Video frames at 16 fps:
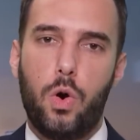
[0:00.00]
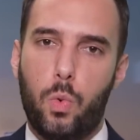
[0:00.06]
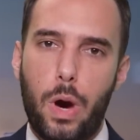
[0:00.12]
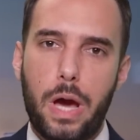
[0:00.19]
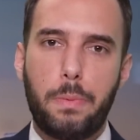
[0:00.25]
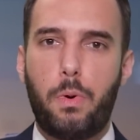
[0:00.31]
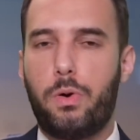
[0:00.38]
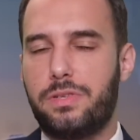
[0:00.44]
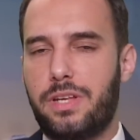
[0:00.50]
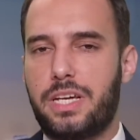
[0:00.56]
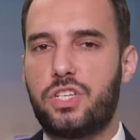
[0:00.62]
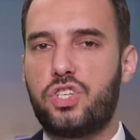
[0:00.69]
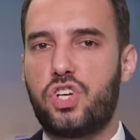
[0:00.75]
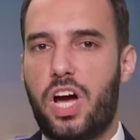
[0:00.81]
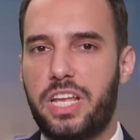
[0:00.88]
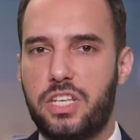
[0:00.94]
Weibo is
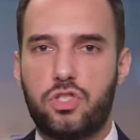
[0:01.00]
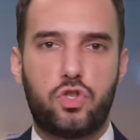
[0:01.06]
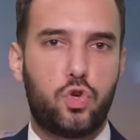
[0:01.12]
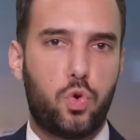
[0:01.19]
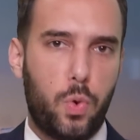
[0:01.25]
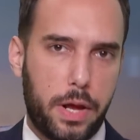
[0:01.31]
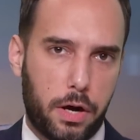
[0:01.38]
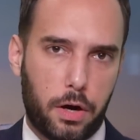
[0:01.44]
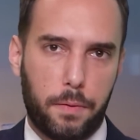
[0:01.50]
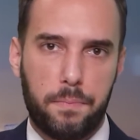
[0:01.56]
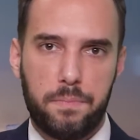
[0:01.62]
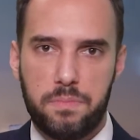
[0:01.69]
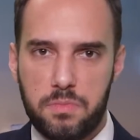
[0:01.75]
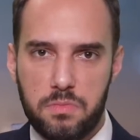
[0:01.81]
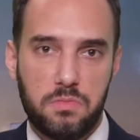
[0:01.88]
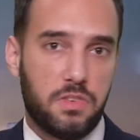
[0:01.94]
like China's Twitter.
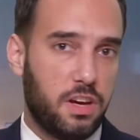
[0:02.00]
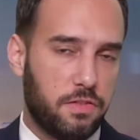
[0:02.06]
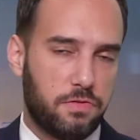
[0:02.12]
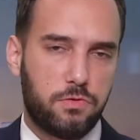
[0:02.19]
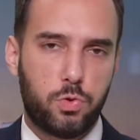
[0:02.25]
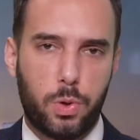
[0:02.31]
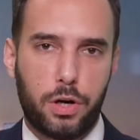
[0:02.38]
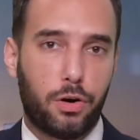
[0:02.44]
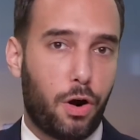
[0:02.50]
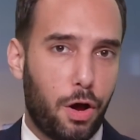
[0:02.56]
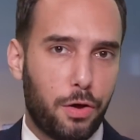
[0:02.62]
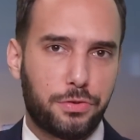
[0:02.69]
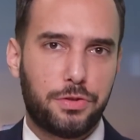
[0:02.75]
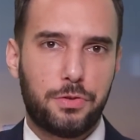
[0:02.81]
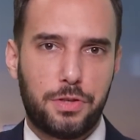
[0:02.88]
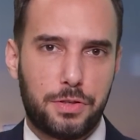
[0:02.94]
If Twitter
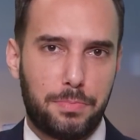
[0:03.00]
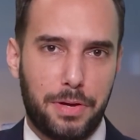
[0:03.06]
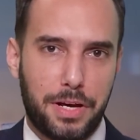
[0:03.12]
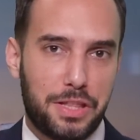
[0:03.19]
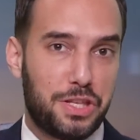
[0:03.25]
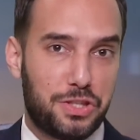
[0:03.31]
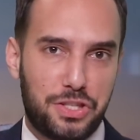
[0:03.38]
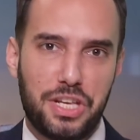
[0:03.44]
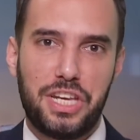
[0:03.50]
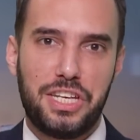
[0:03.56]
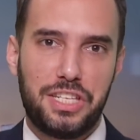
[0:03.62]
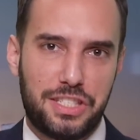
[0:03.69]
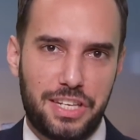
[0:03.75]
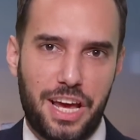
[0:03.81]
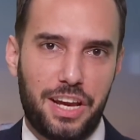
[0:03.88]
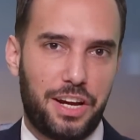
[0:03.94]
also displayed the city,
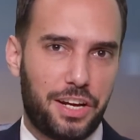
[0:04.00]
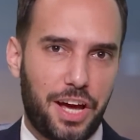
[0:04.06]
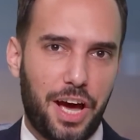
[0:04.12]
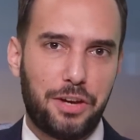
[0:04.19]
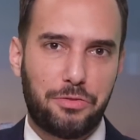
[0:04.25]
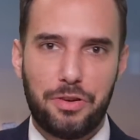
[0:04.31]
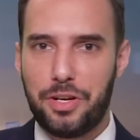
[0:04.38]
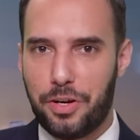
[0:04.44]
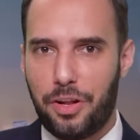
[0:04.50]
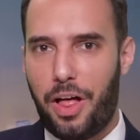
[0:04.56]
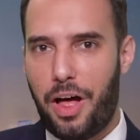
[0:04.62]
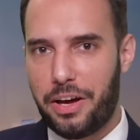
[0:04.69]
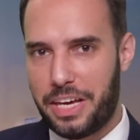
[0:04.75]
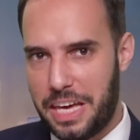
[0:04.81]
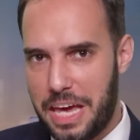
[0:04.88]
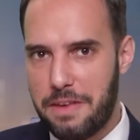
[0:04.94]
state, and country you're
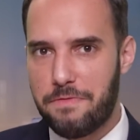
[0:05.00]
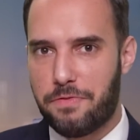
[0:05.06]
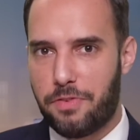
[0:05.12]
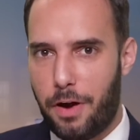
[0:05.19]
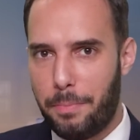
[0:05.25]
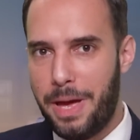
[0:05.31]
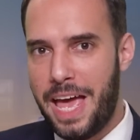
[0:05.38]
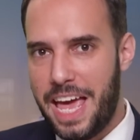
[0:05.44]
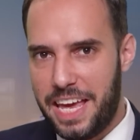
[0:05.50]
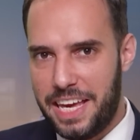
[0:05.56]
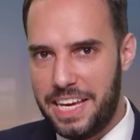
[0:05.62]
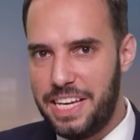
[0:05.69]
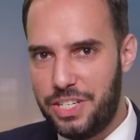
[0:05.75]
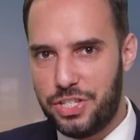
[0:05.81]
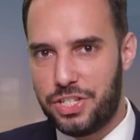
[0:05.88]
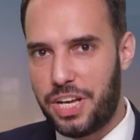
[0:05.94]
logging in from
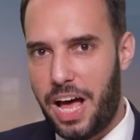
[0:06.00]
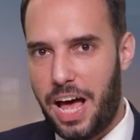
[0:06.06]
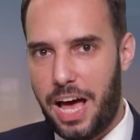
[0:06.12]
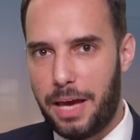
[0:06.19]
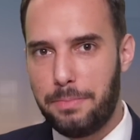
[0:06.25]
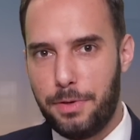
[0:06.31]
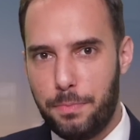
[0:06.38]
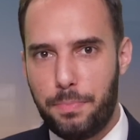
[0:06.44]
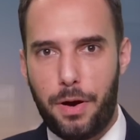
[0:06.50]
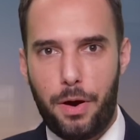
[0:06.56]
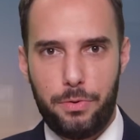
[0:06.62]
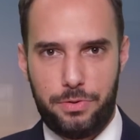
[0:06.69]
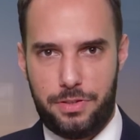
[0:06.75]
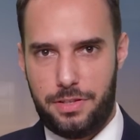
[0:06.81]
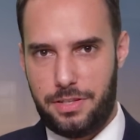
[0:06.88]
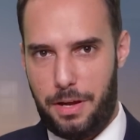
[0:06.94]
each time you
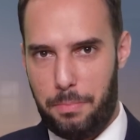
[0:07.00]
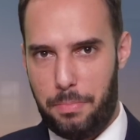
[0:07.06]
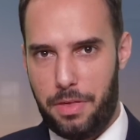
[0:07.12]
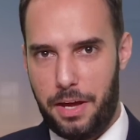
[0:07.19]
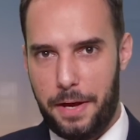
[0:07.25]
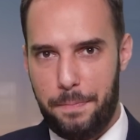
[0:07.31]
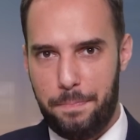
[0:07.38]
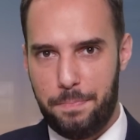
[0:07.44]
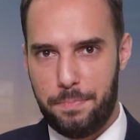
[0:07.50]
post something.